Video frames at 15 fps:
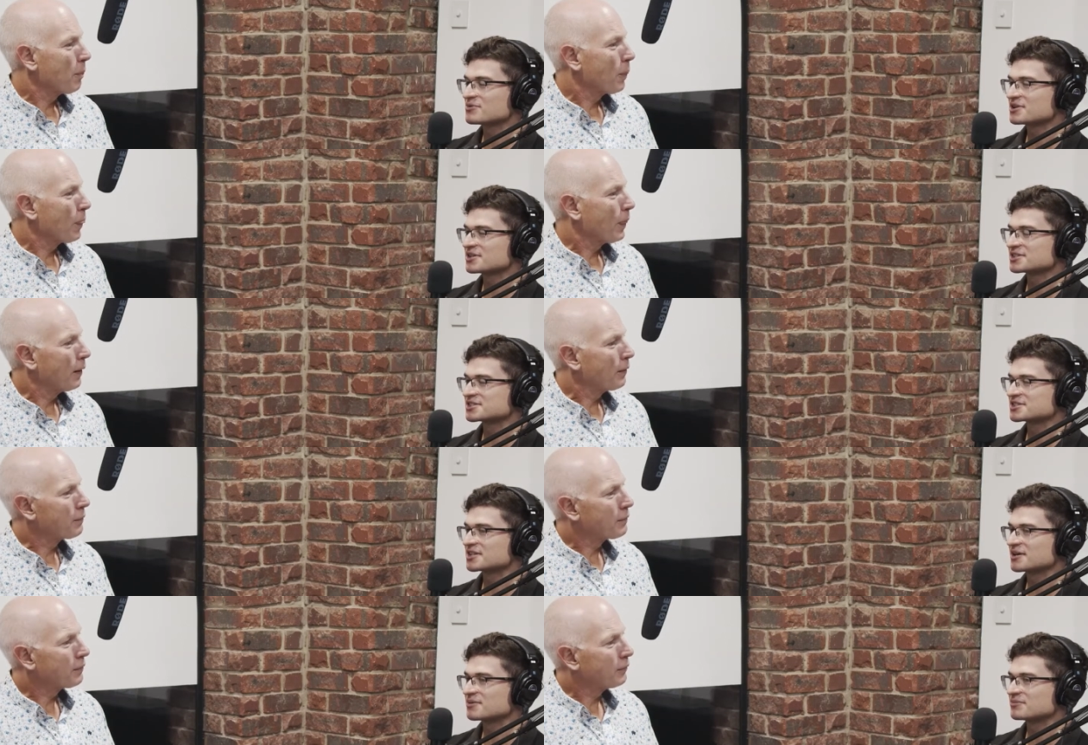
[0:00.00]
Speaker 1: what
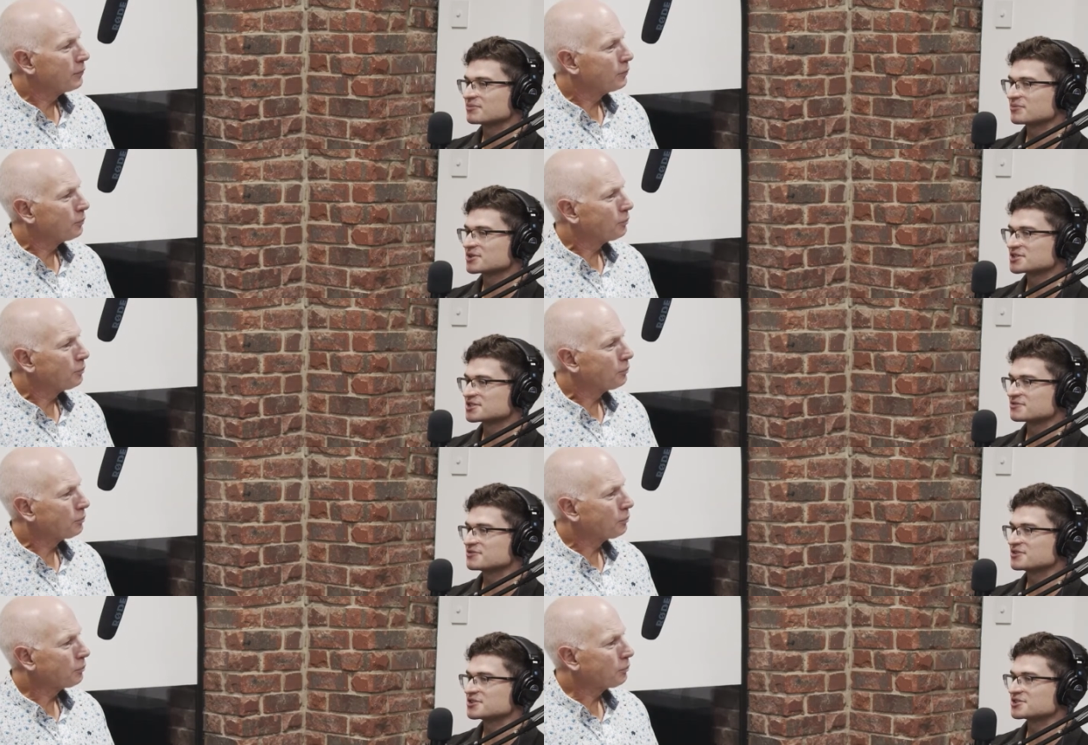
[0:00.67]
is um what's
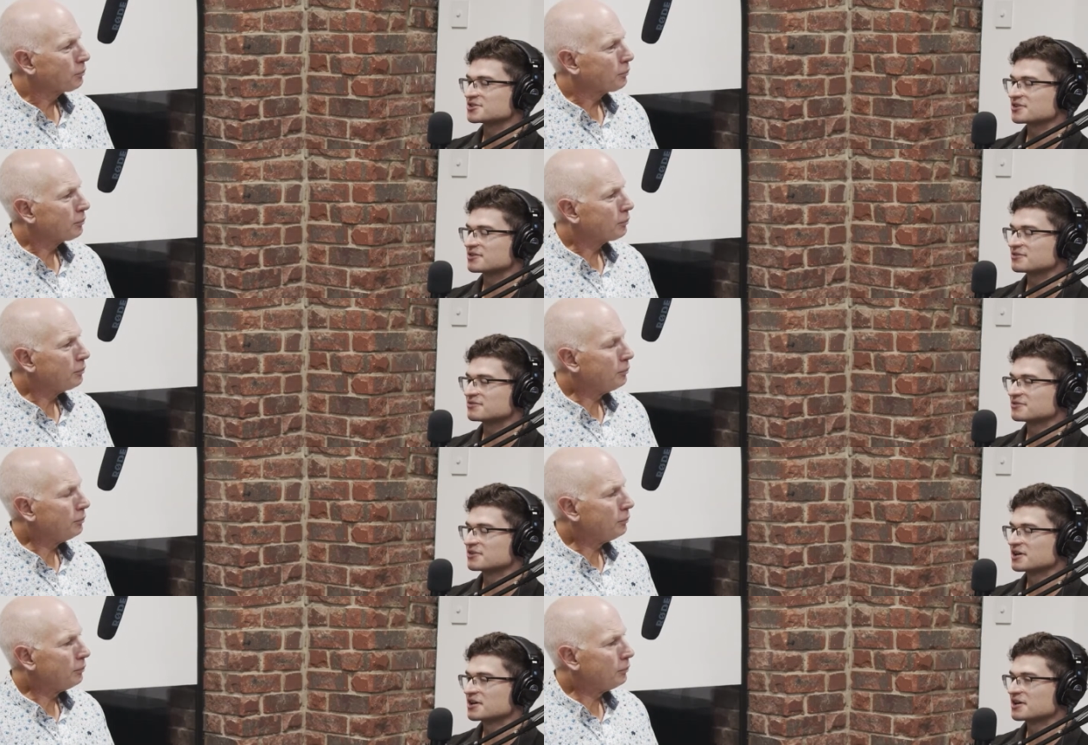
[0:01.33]
the future
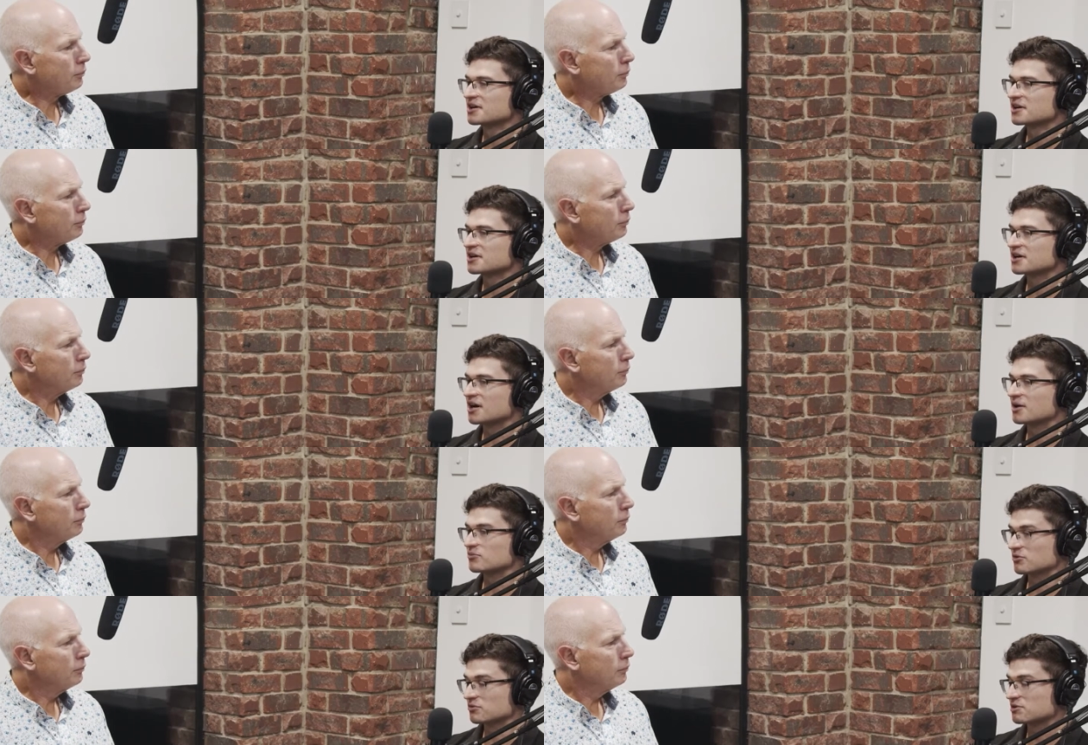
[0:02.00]
of
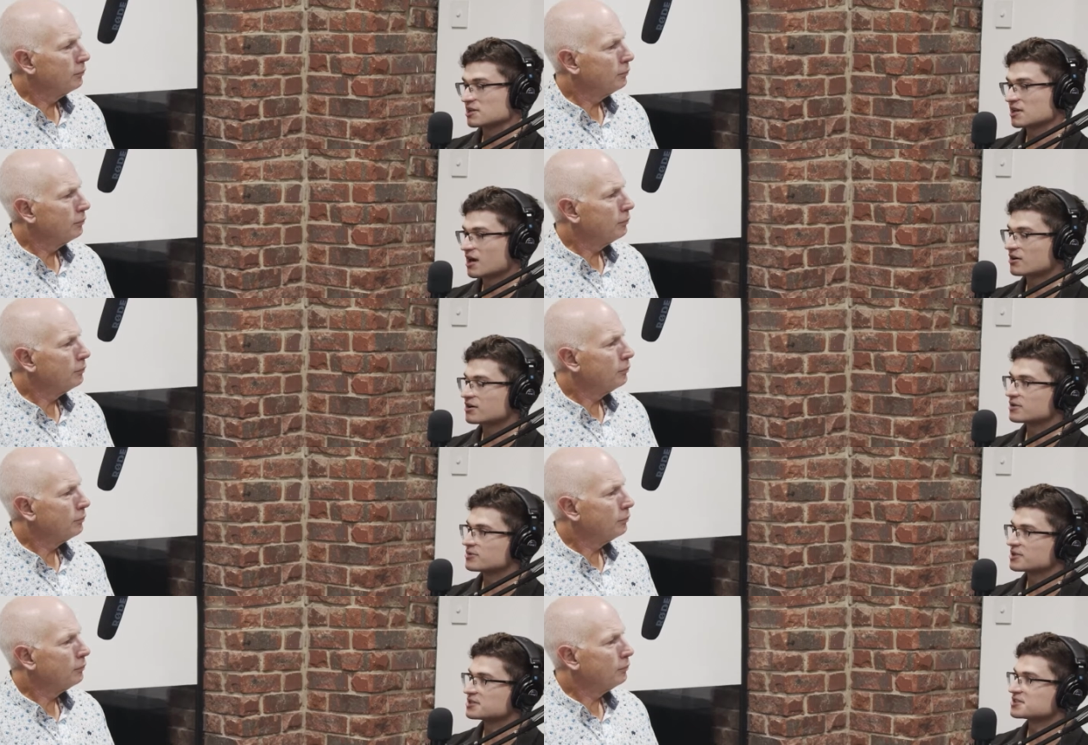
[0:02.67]
um well
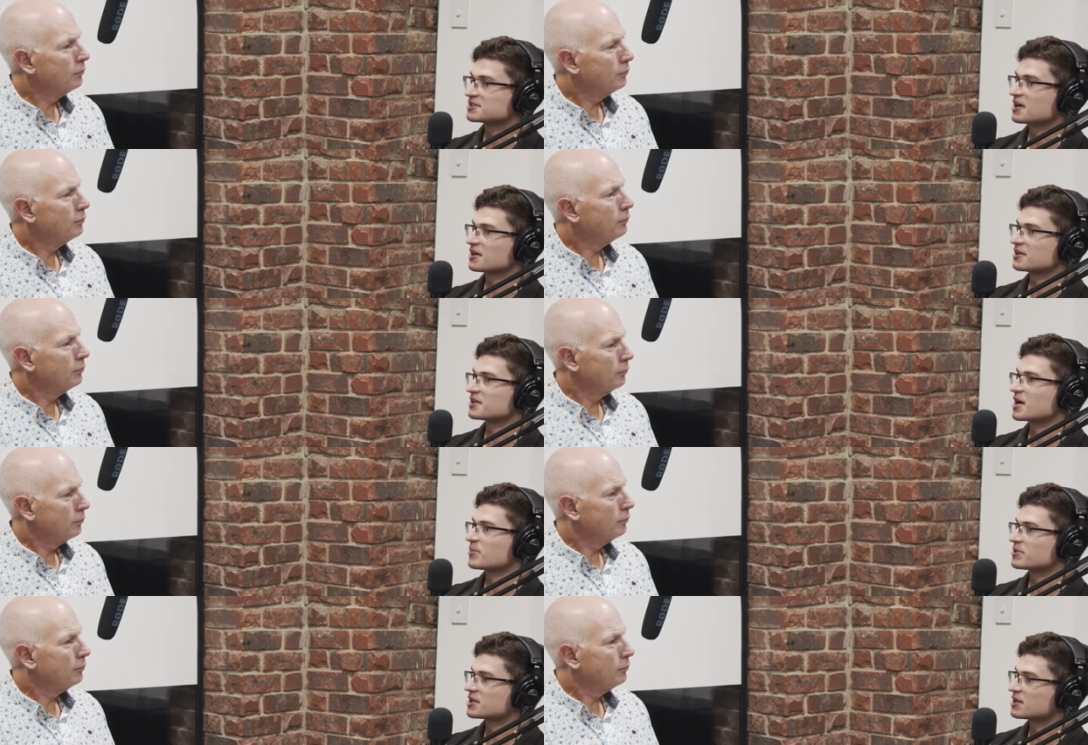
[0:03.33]
Claratti? We can start on
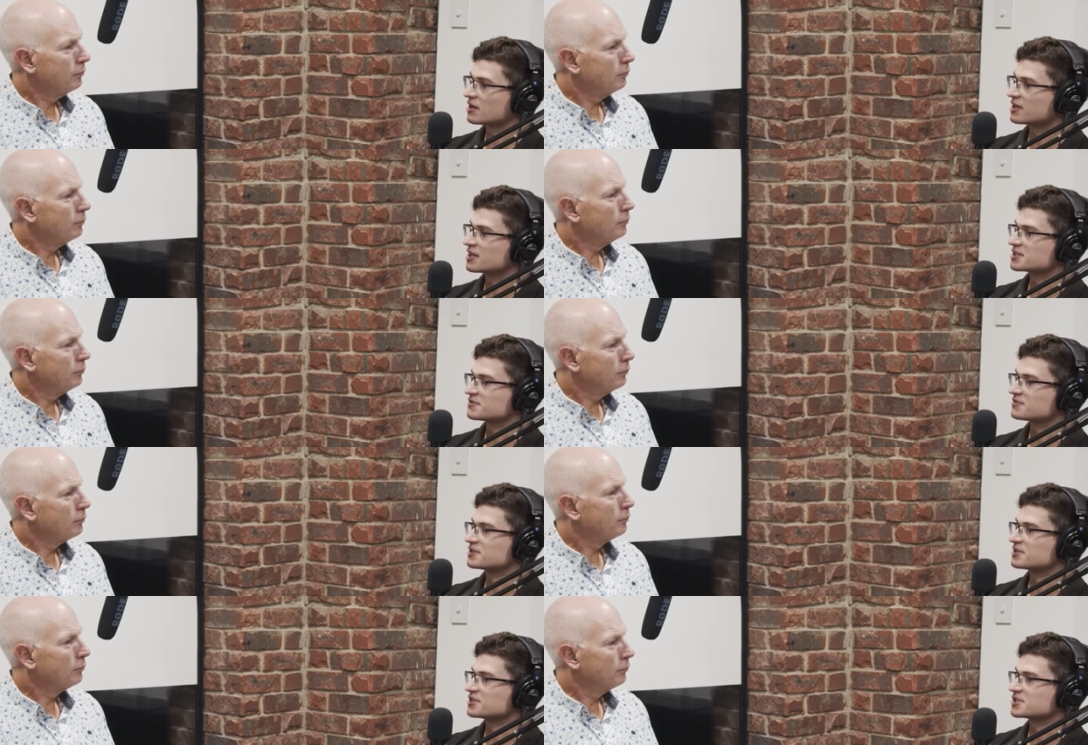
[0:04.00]
that, but then I guess
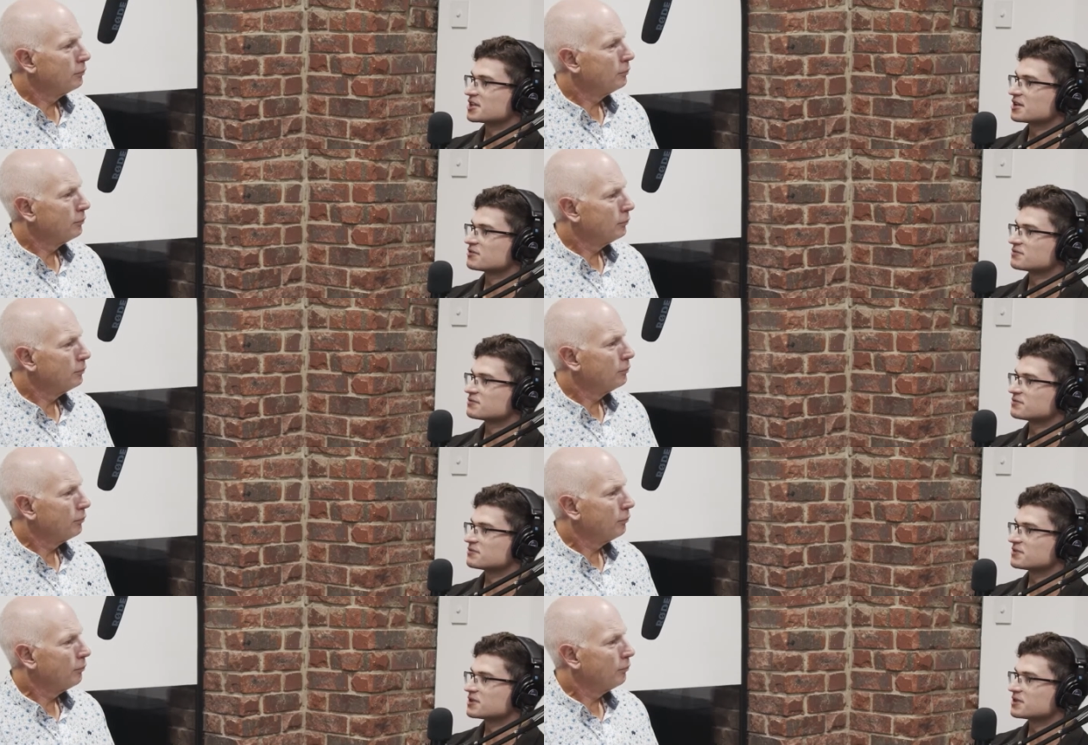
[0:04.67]
for yourself,